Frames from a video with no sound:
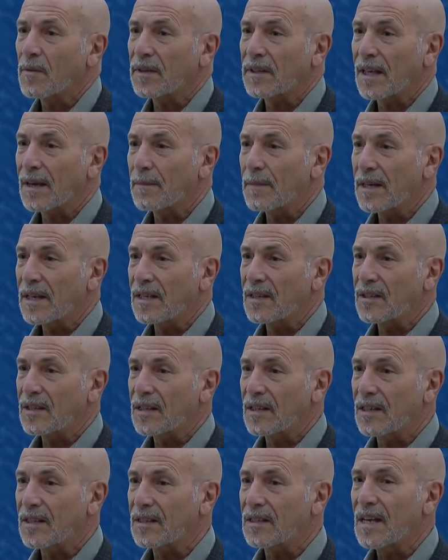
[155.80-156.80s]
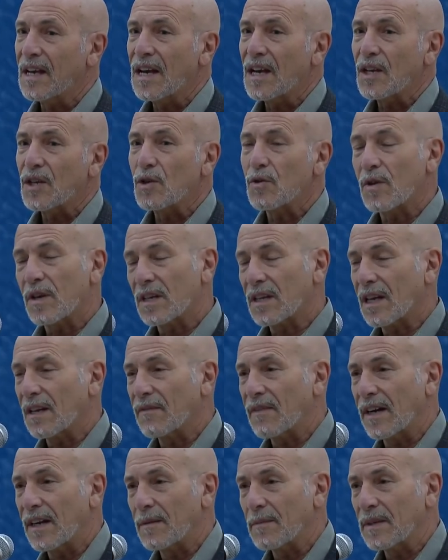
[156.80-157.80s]
What that means is you can get
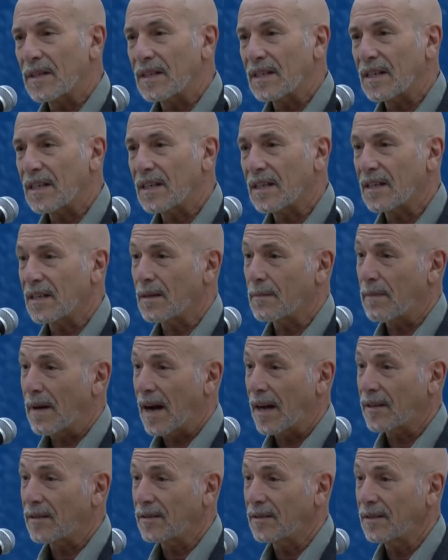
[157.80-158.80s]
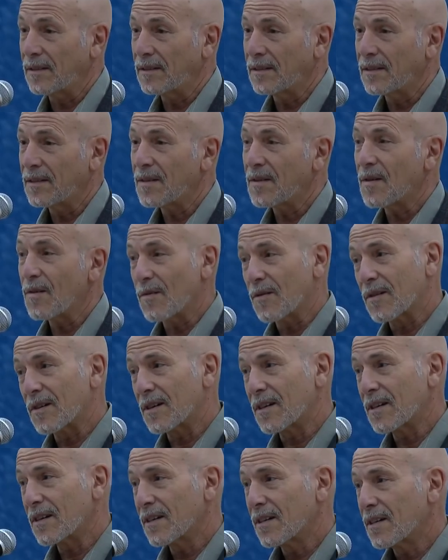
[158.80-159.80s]
vitamin D in a bottle,
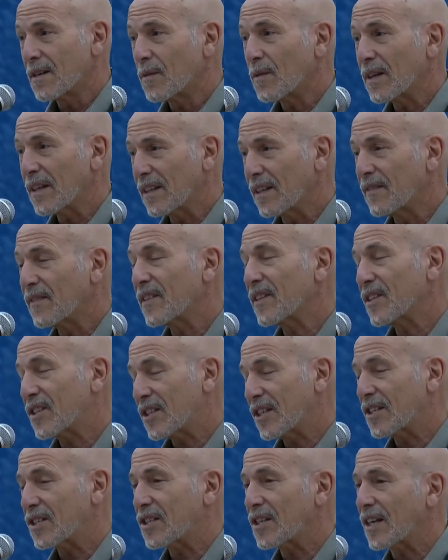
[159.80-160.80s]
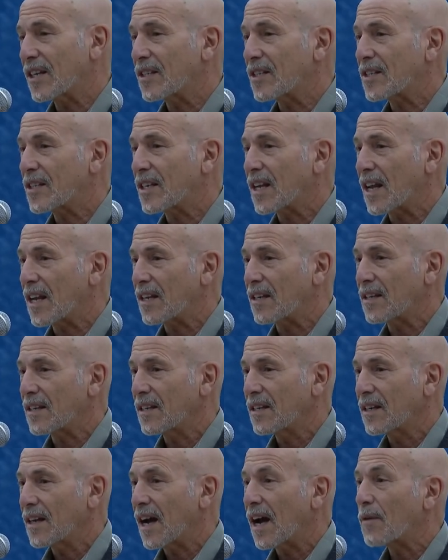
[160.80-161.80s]
or we live in the Sunshine State.
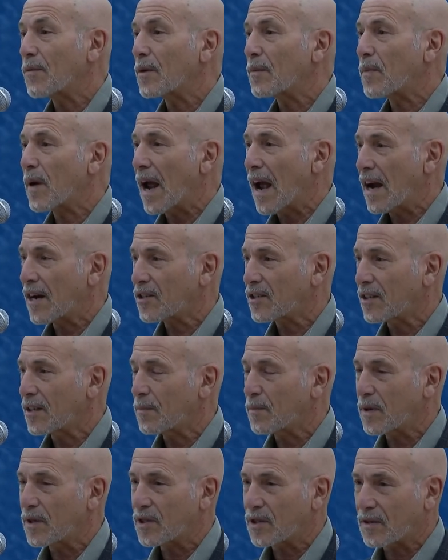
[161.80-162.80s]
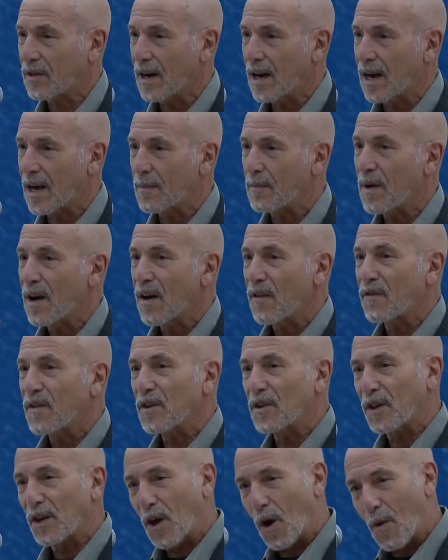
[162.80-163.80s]
I would actually prescribe for
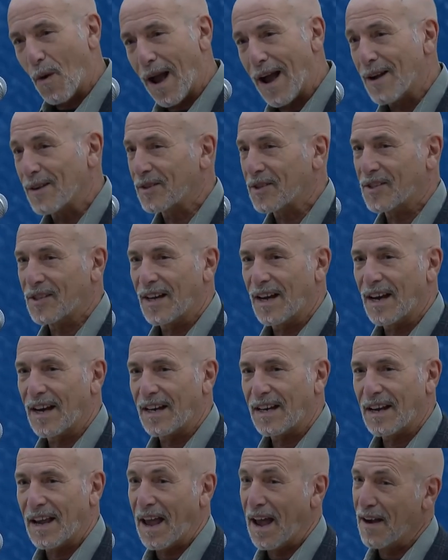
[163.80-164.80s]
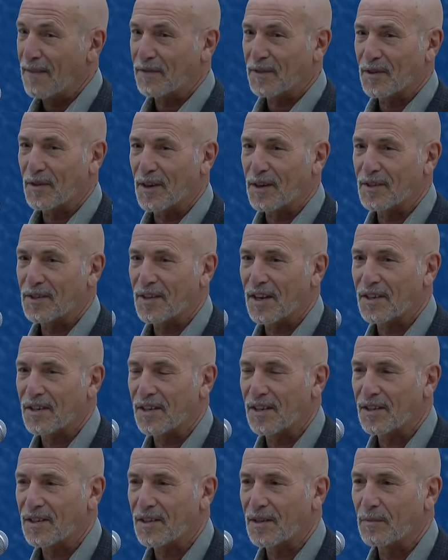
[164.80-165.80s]
you to go outside after our
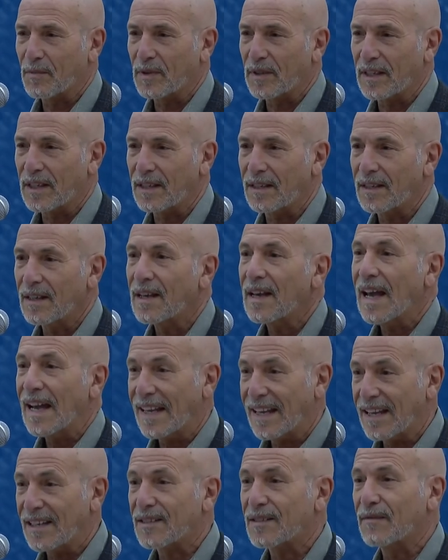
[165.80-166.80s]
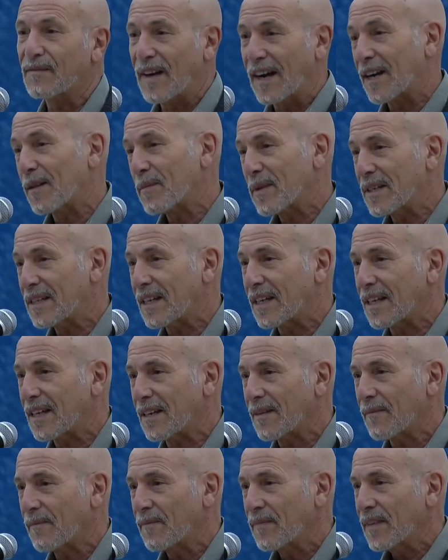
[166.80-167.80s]
session is complete and get some vitamin
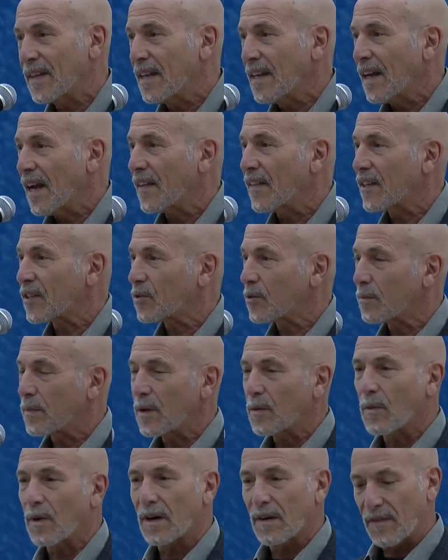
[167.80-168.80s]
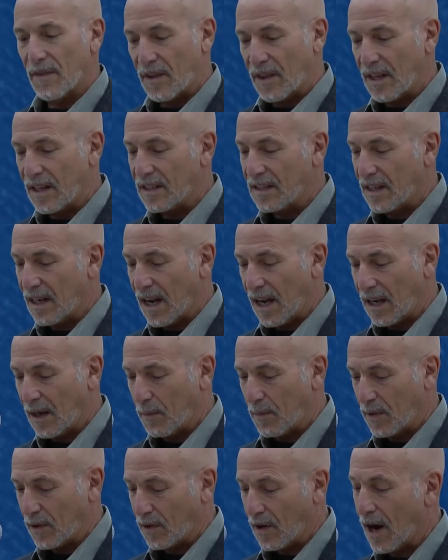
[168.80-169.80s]
D. And this would be one of the things that I
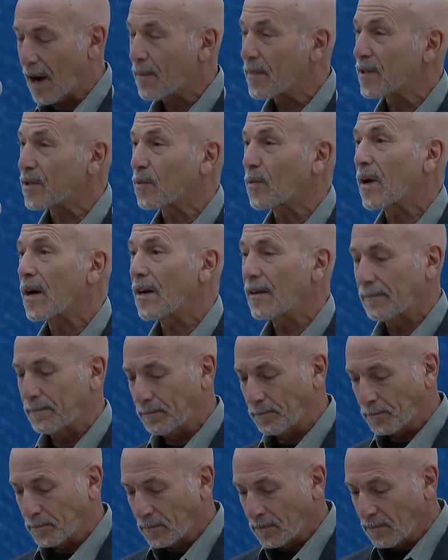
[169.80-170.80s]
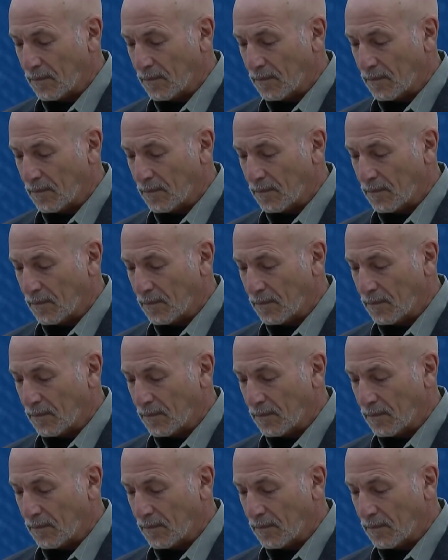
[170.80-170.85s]
could prescribe as well.